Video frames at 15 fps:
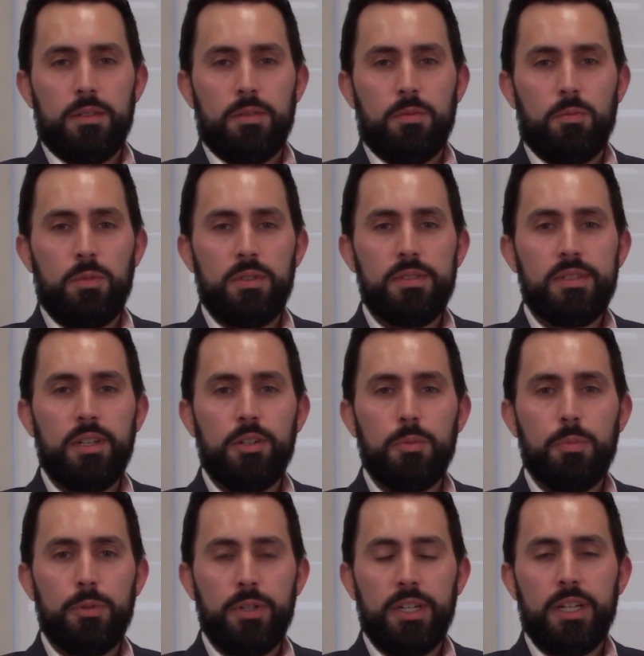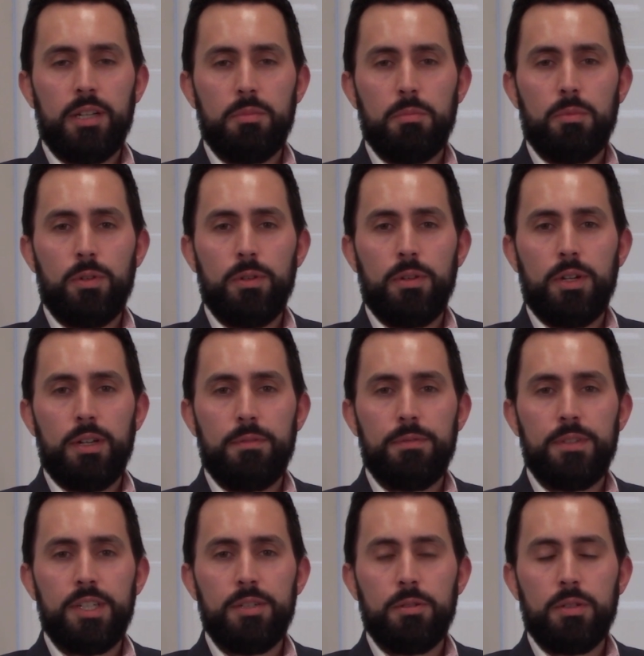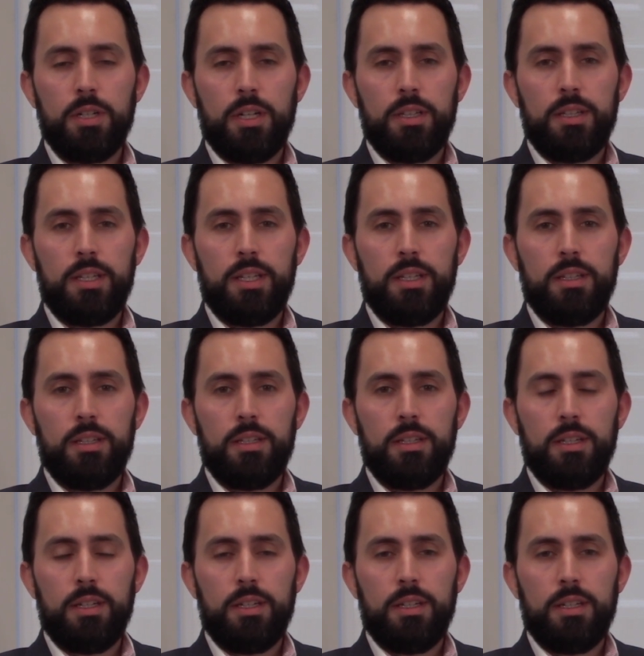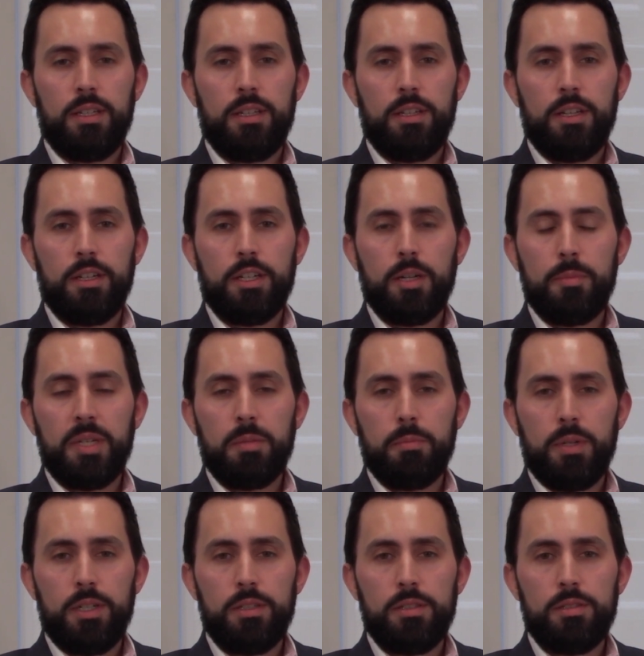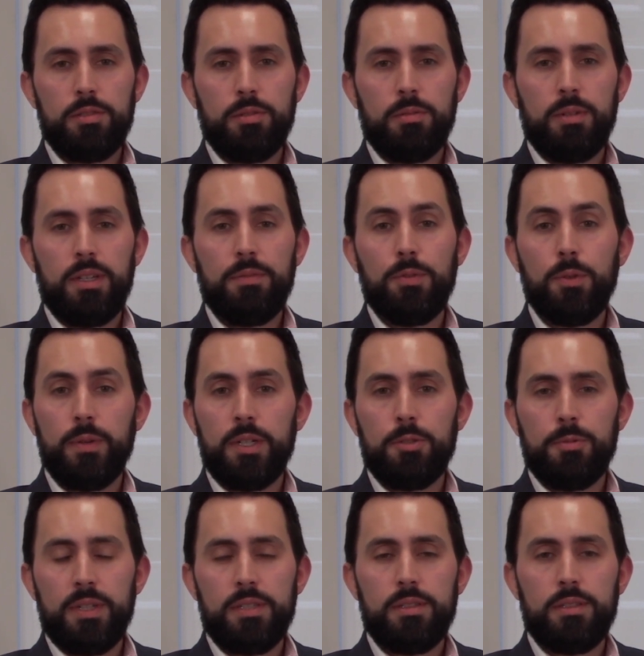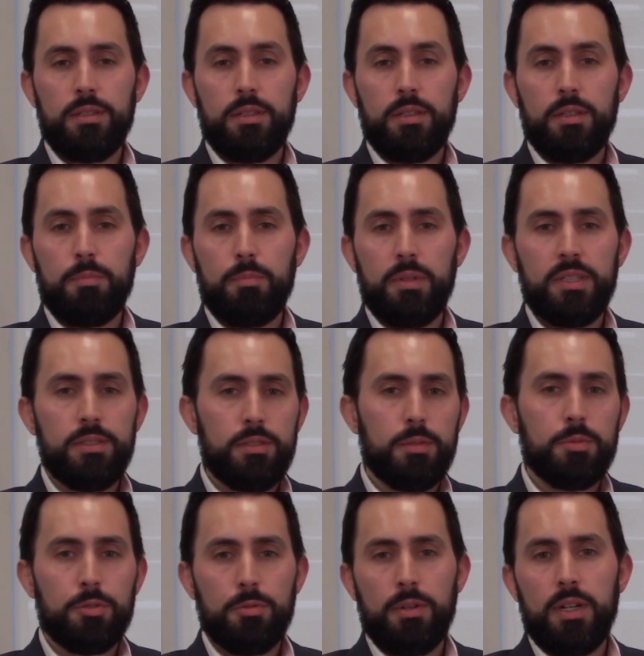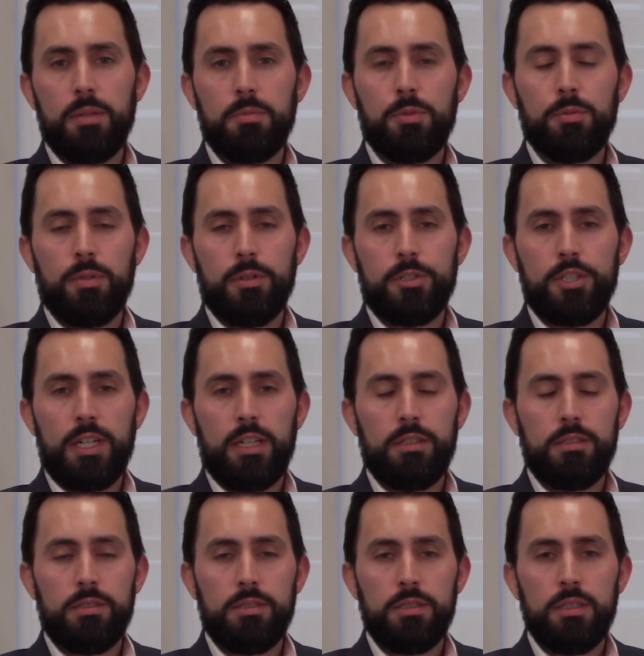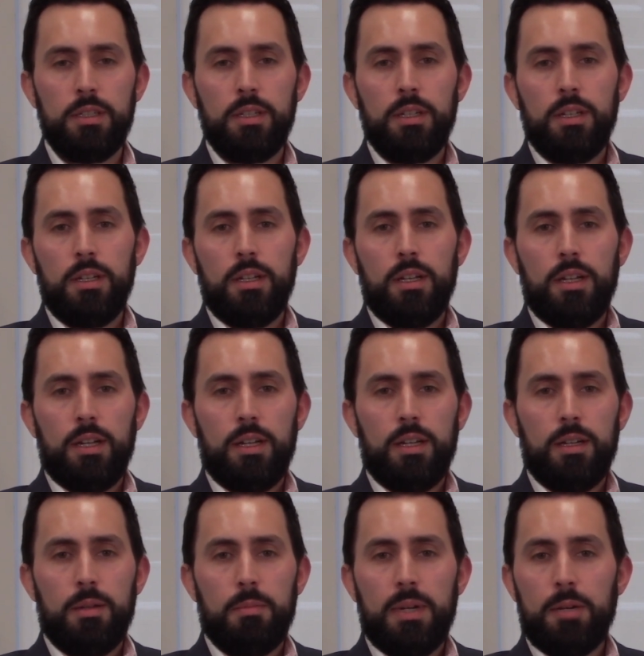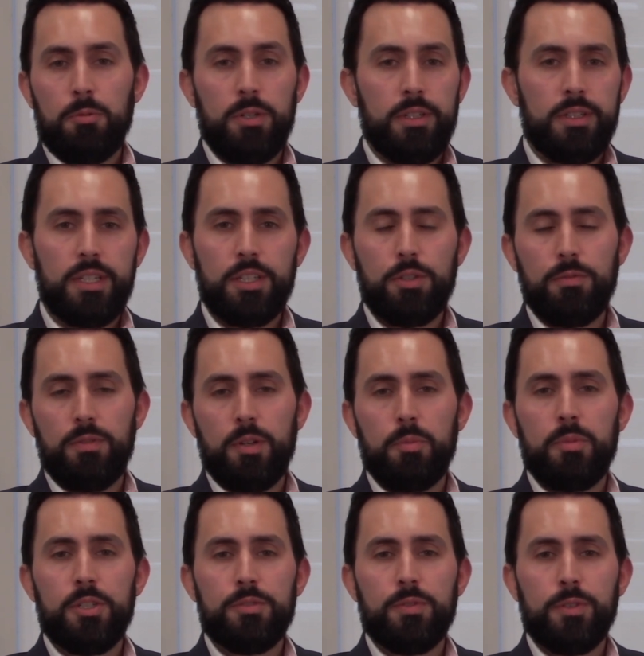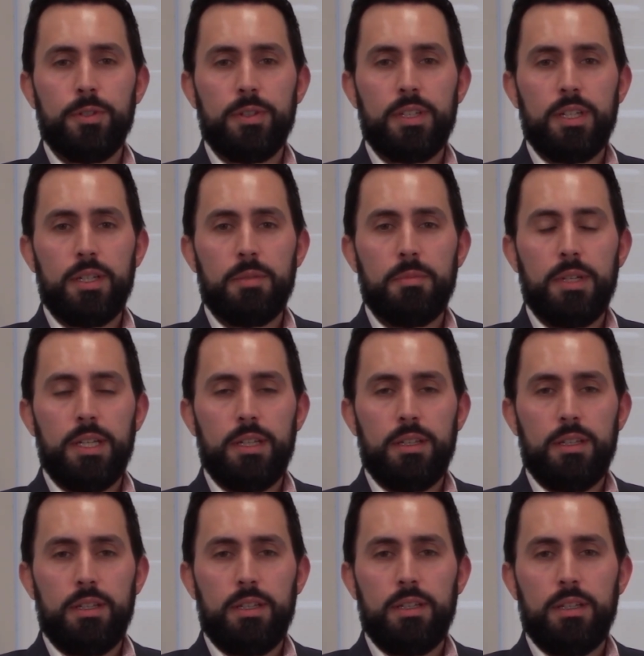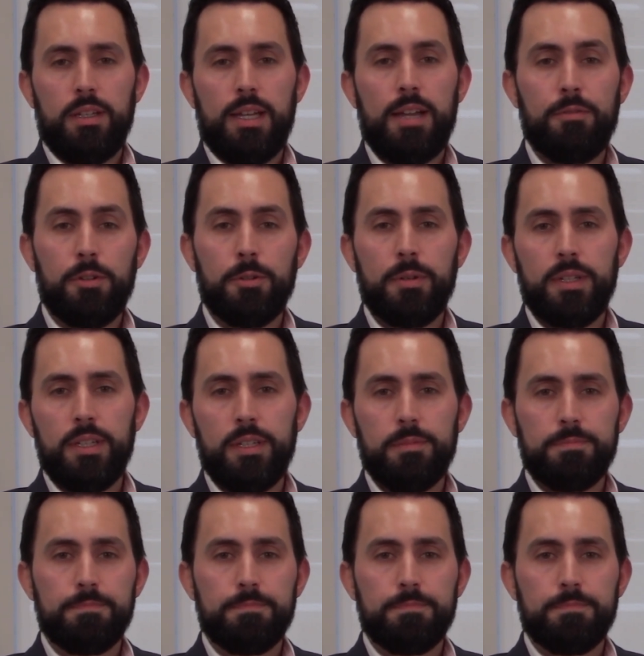We'll start putting out more video content in the coming months, so if you're interested, please subscribe to our channels. I want to thank you very much for your time, and have a great day.